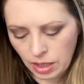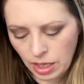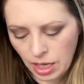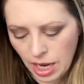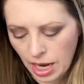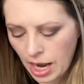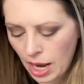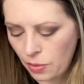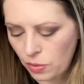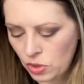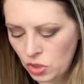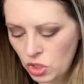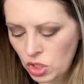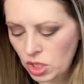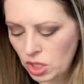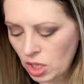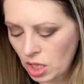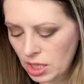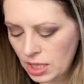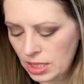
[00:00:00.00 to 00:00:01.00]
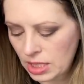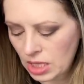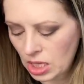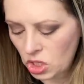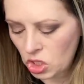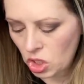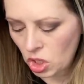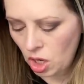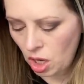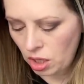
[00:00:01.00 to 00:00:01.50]
and I was just going to
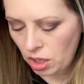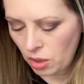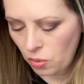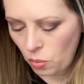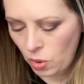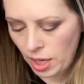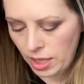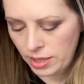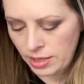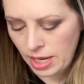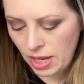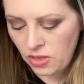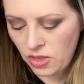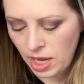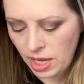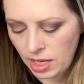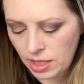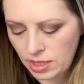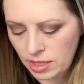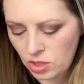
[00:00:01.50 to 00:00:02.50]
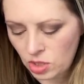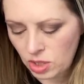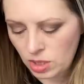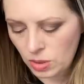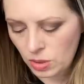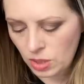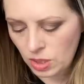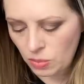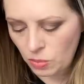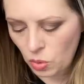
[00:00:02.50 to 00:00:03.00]
stitch it all at once. I think it's
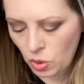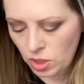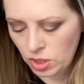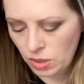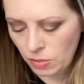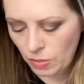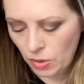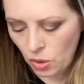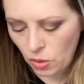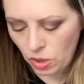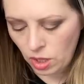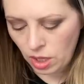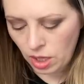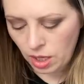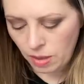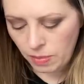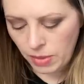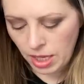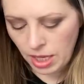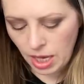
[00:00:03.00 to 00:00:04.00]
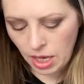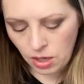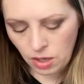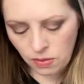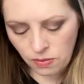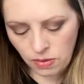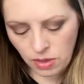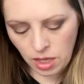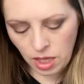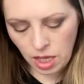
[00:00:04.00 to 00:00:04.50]
just some more smoke coming out
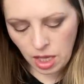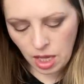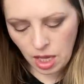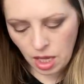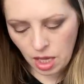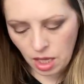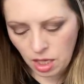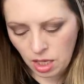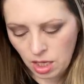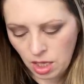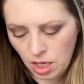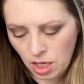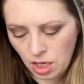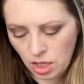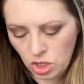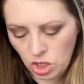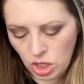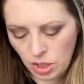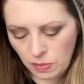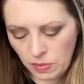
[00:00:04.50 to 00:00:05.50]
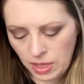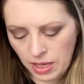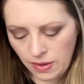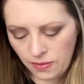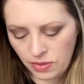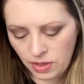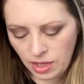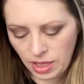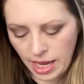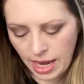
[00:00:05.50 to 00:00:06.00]
of the uh, chimney
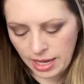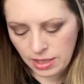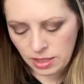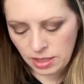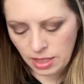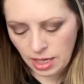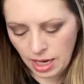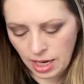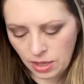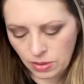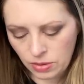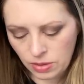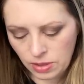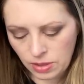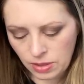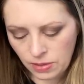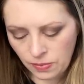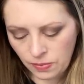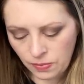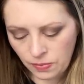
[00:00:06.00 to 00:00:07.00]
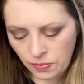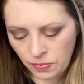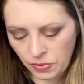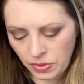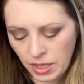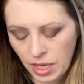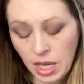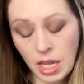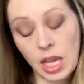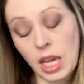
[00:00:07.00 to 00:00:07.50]
of the last house.
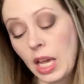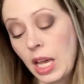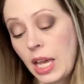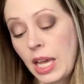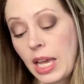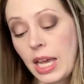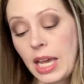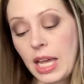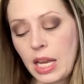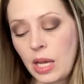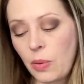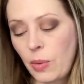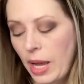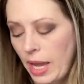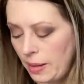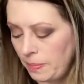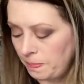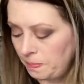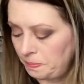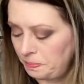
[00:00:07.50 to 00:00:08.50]
Anyway,